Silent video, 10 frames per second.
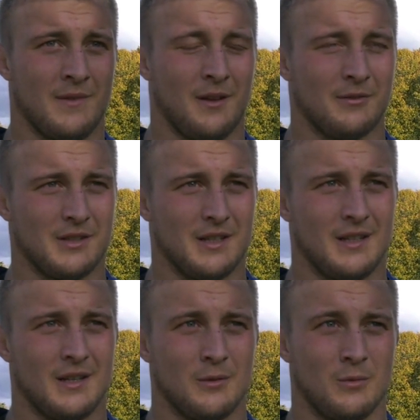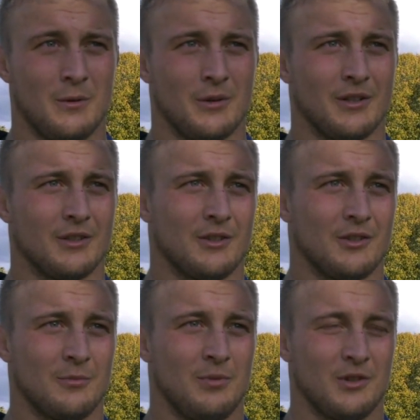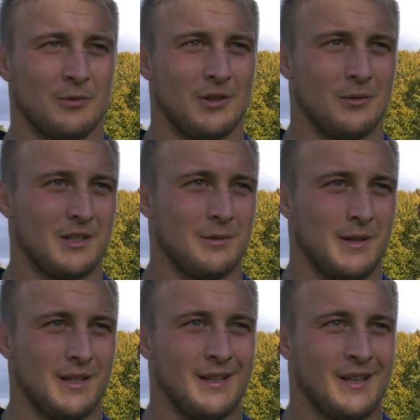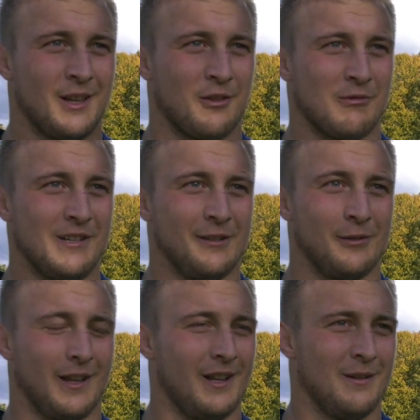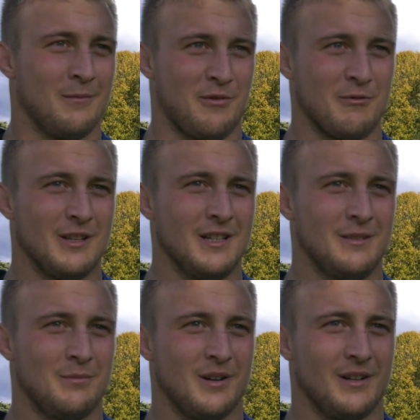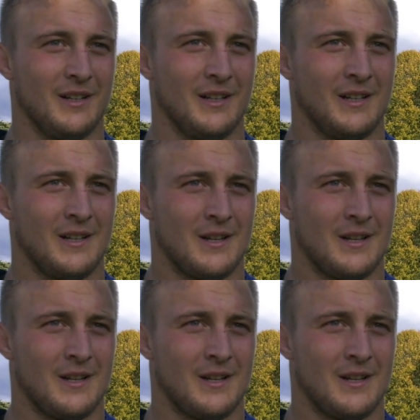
Obviously we want to go and score some points. We don't want it to be a 3-0 thriller. But